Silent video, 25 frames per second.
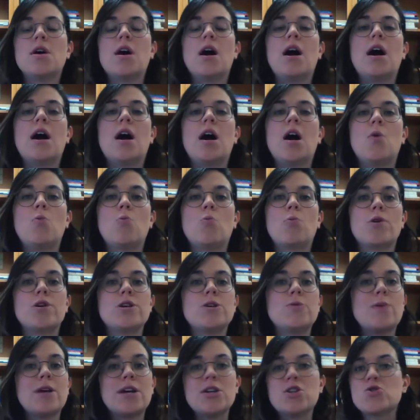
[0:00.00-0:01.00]
Were
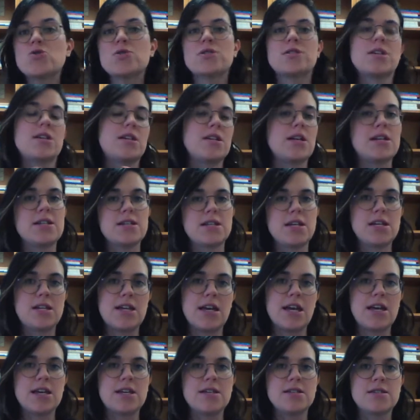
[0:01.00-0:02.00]
you interested in
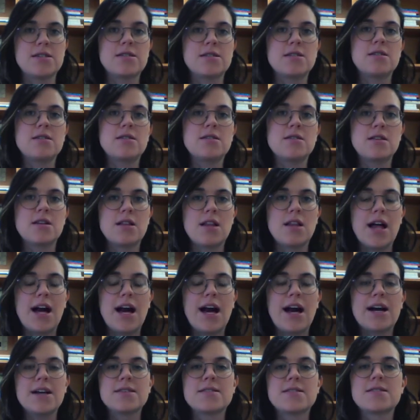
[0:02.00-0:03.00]
today's
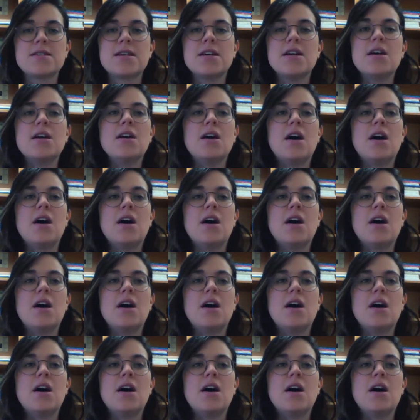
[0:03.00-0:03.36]
class?